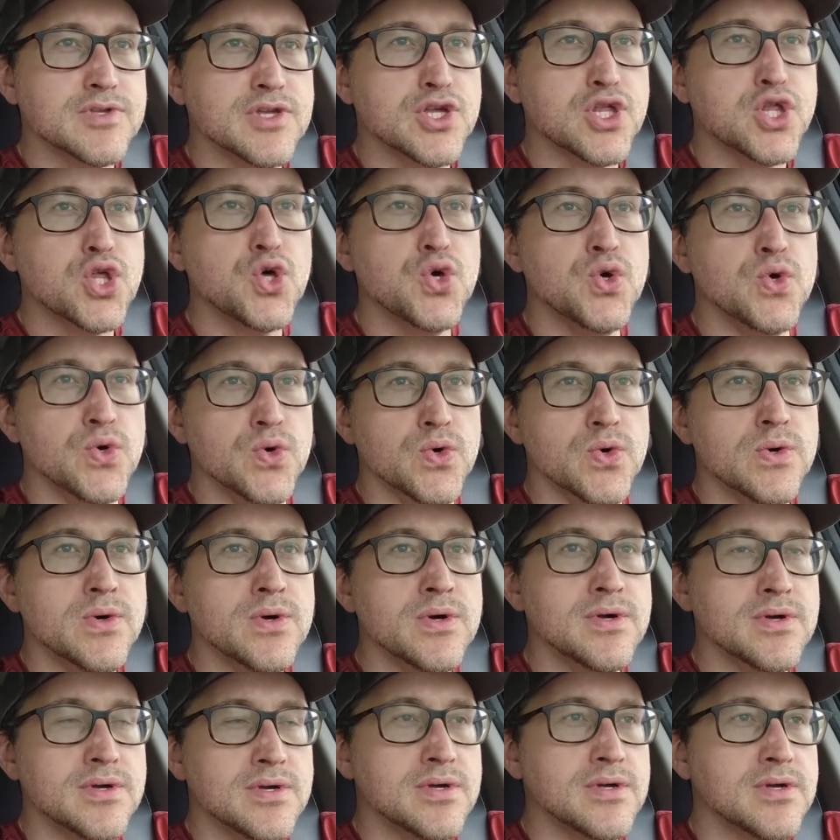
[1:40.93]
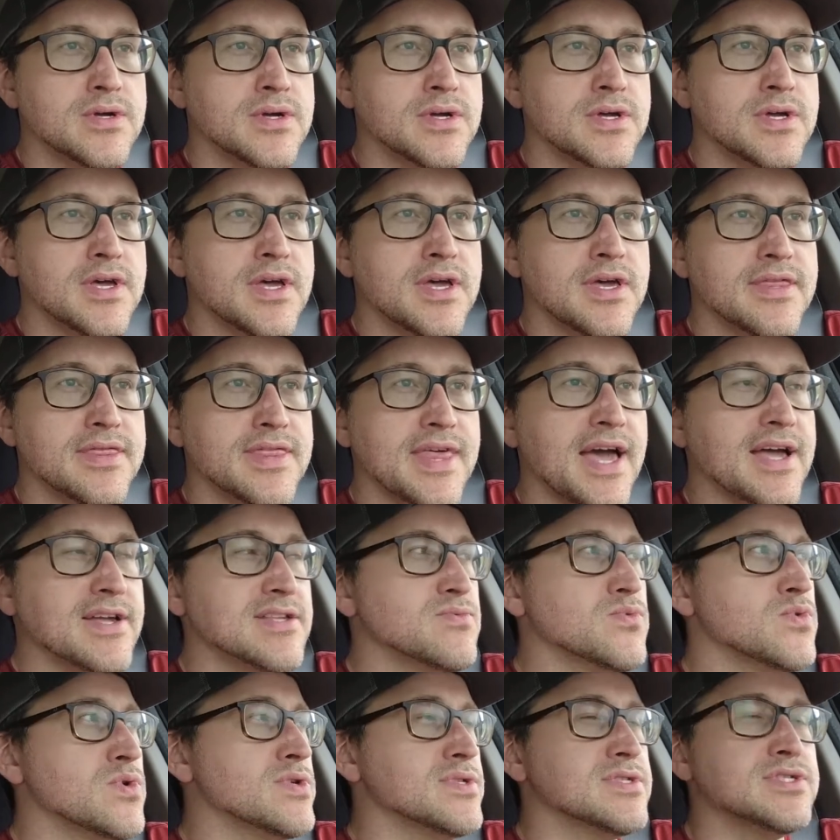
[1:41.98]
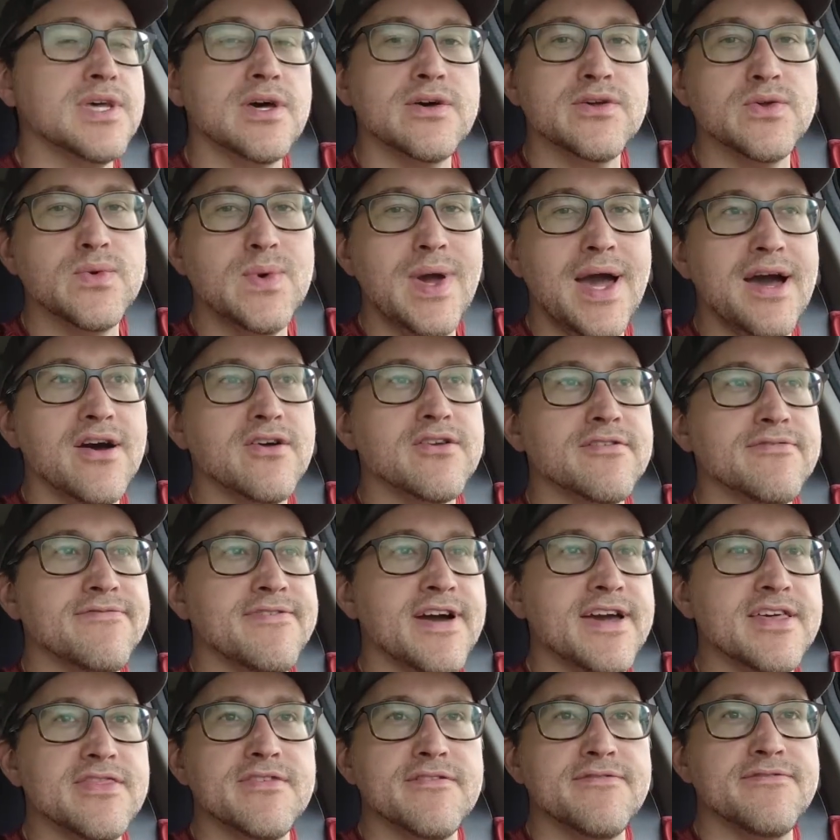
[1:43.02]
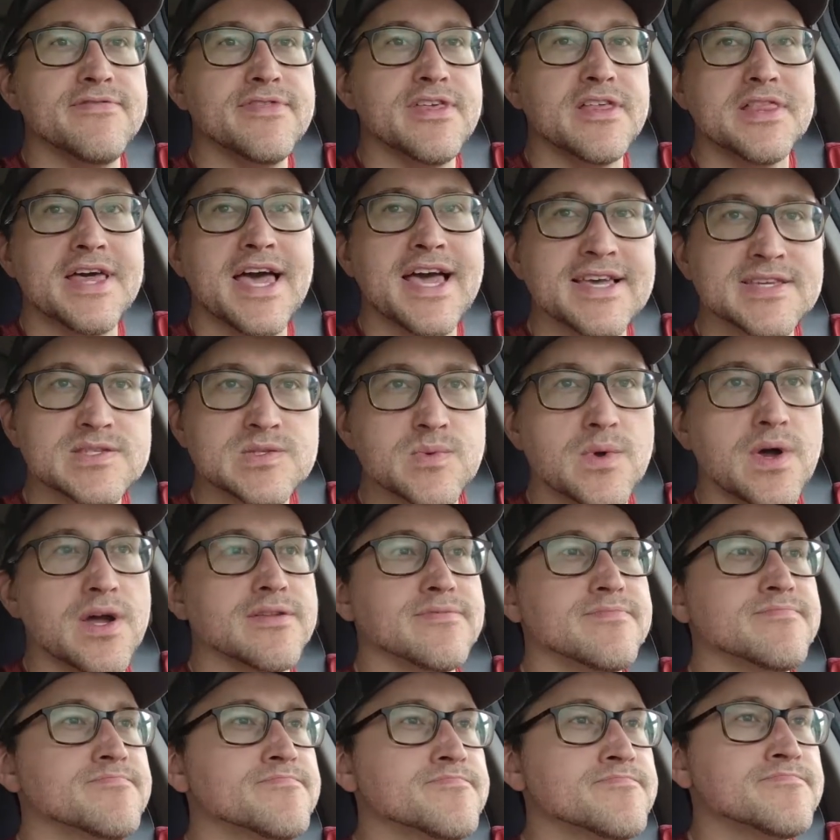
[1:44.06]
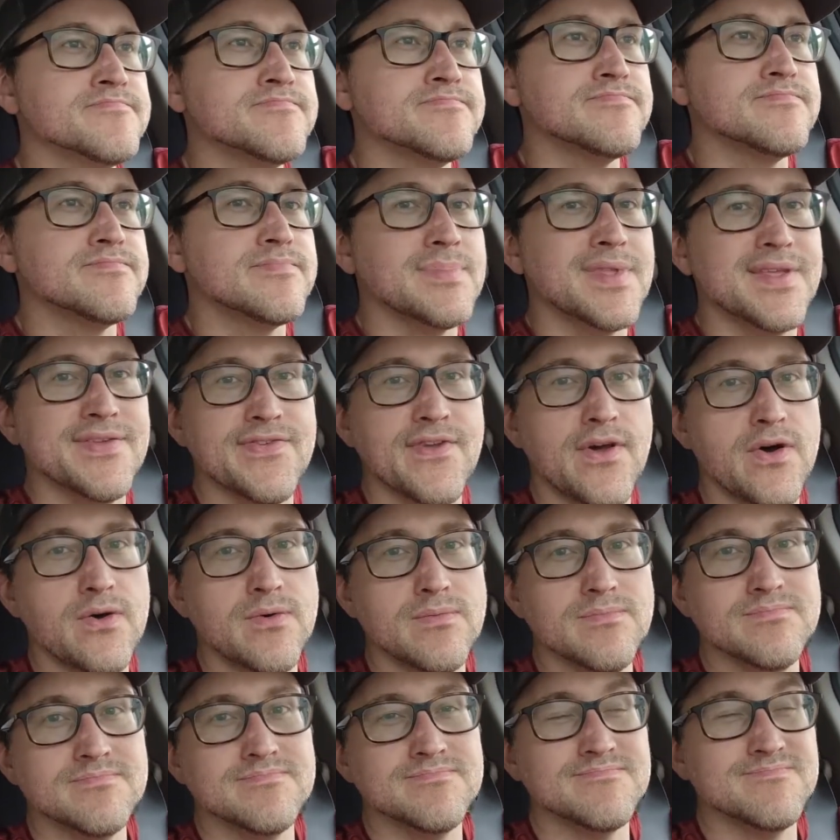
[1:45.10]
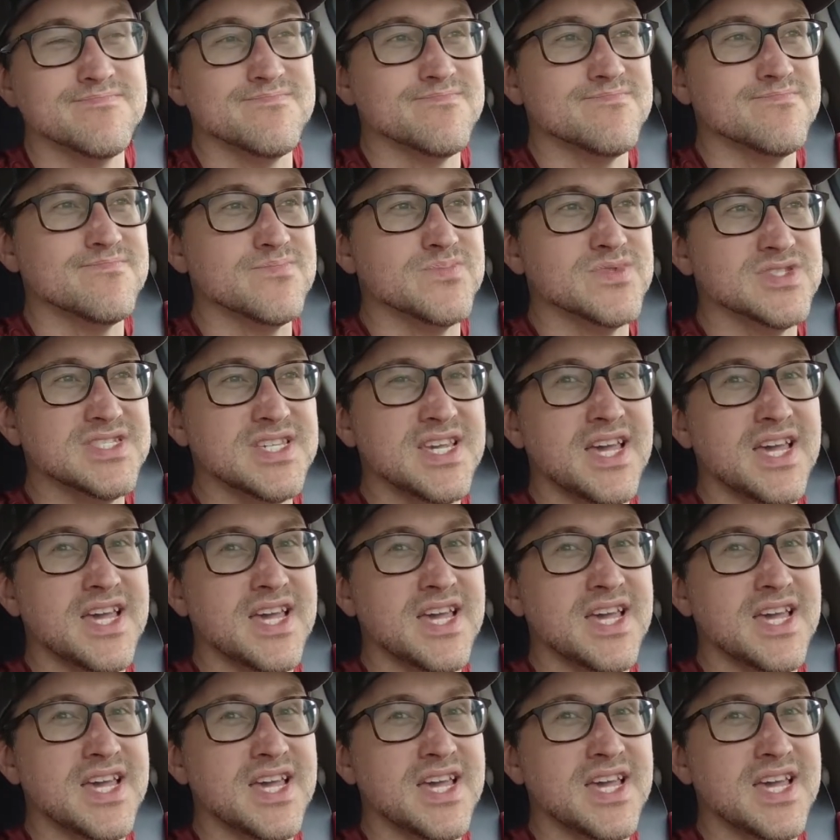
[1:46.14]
clue that will tell you how to find the, the last one. So we'll